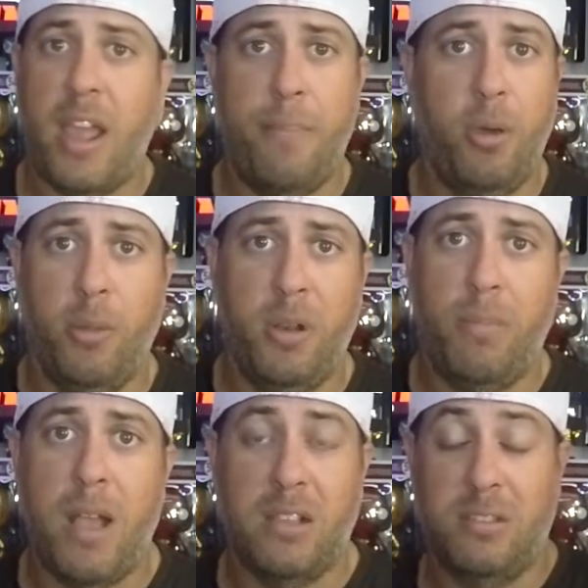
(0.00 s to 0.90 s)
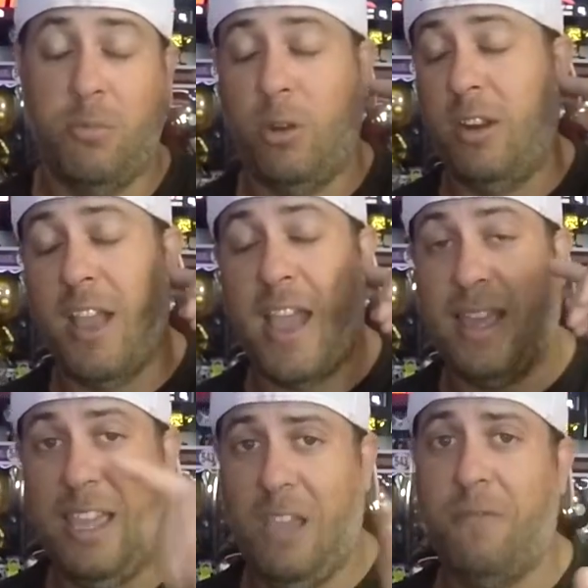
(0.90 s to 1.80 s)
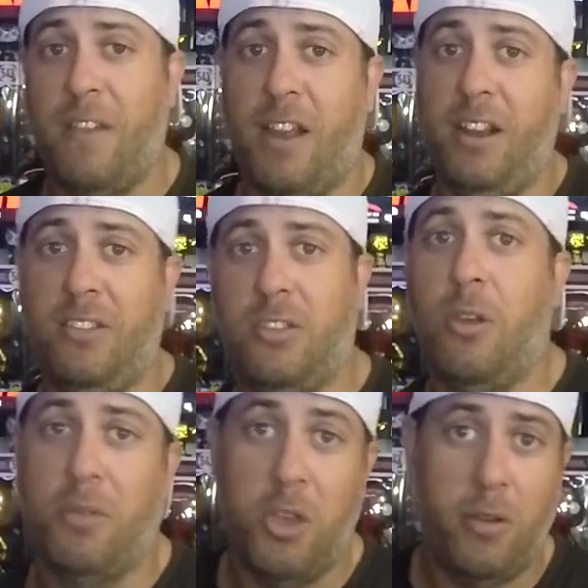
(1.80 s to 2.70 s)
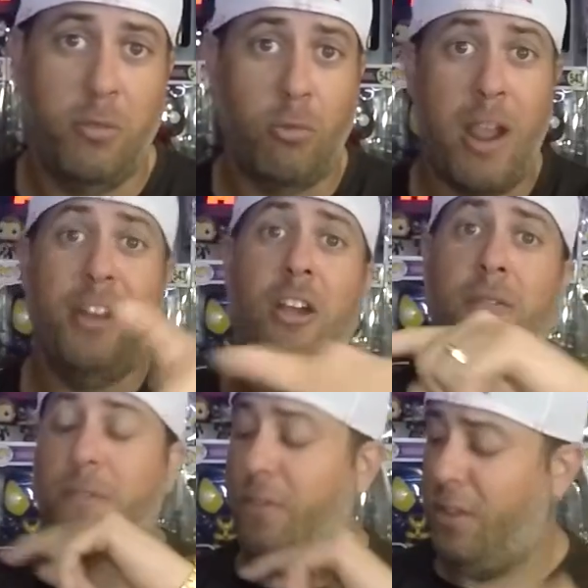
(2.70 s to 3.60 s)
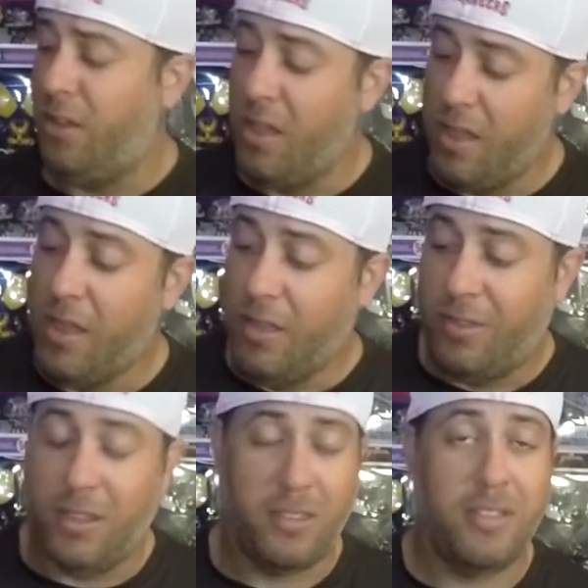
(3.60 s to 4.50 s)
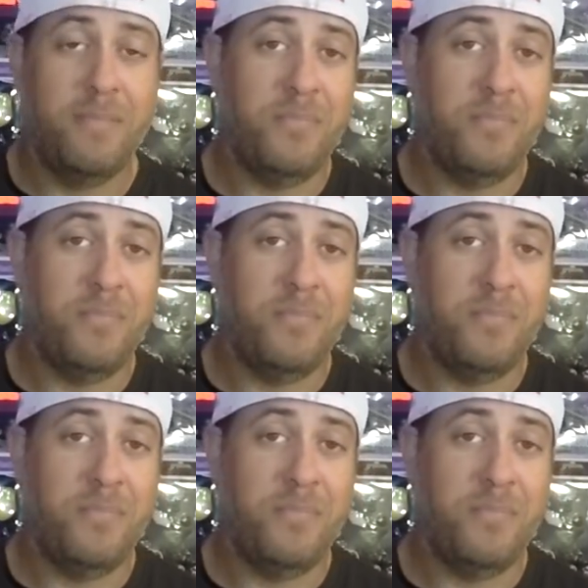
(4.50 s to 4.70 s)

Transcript: I put them in a box somewhere. I can't find it, so I'm going right off of the the